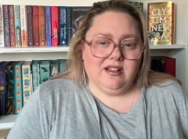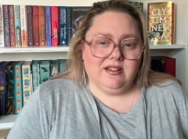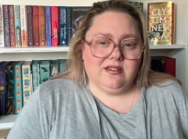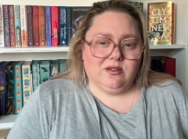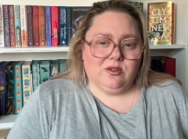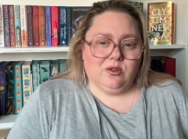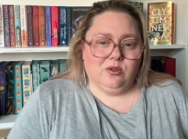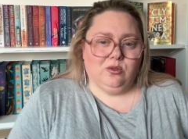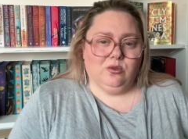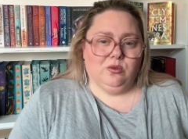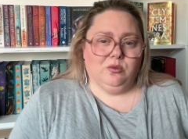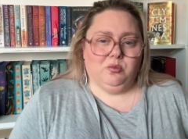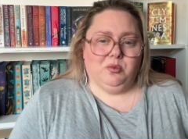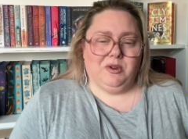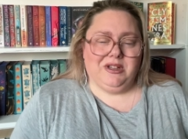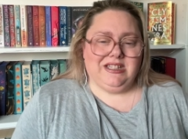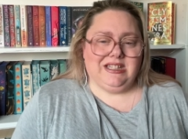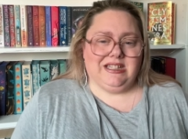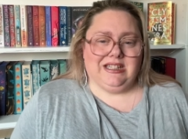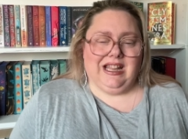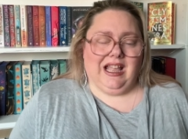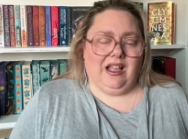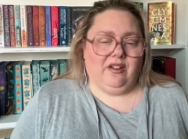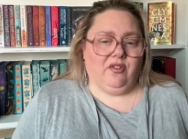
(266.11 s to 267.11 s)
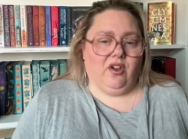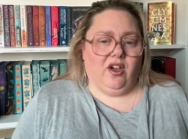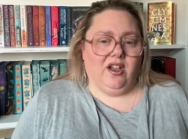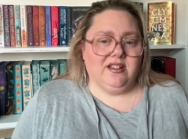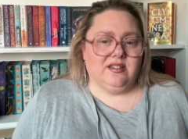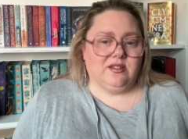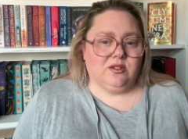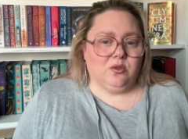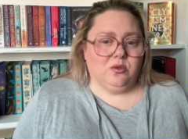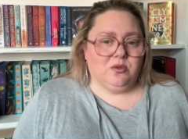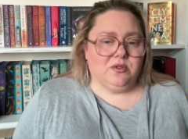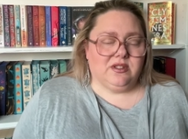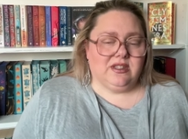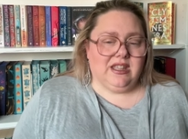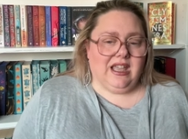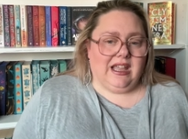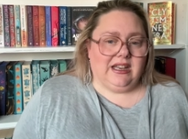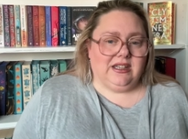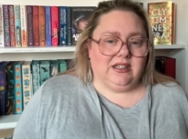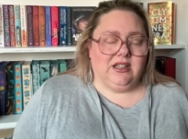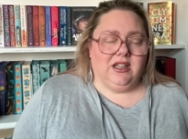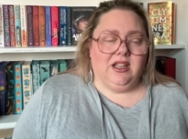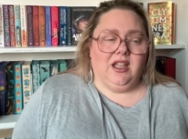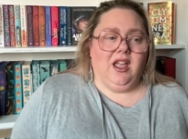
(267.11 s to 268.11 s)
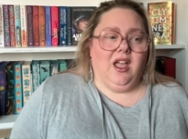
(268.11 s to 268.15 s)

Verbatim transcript: school. We didn't have high schools then.